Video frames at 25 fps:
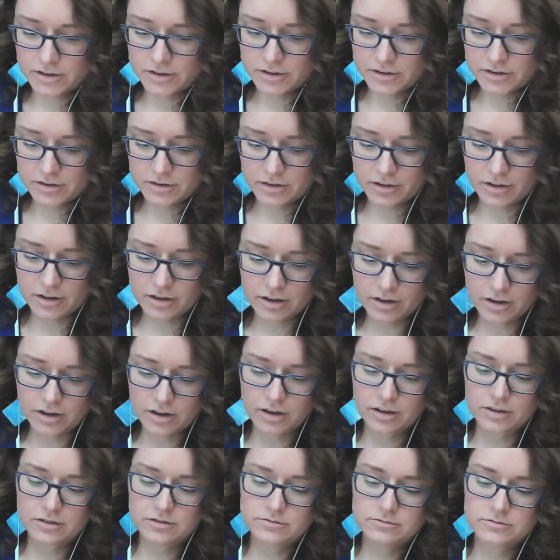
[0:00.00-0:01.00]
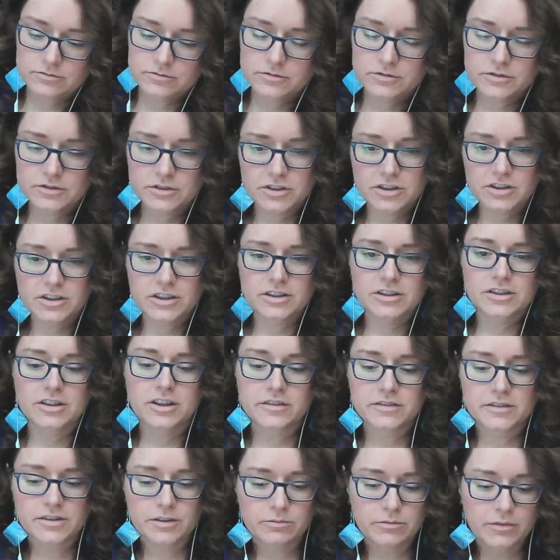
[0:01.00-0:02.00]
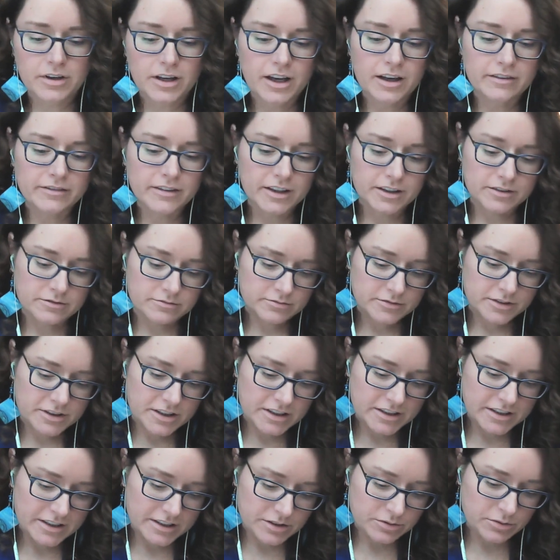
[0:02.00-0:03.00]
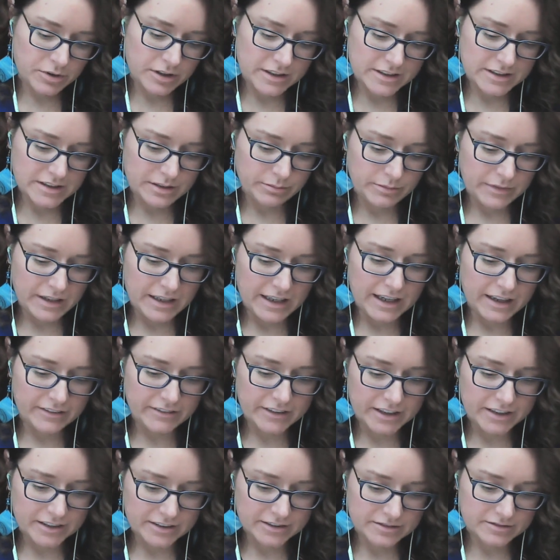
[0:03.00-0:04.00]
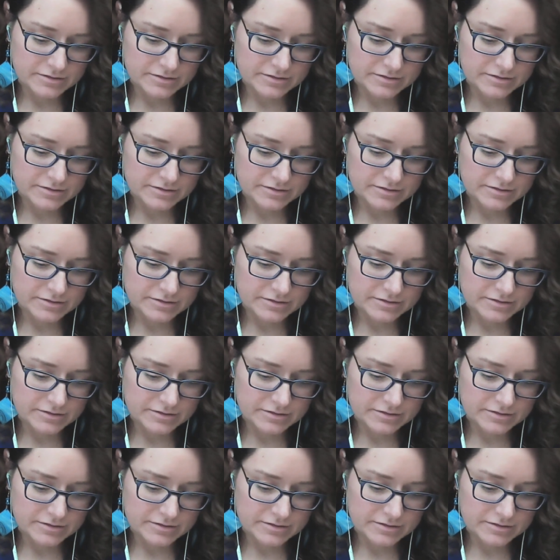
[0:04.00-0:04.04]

Oh, she just loves some loving. She just wants some loving.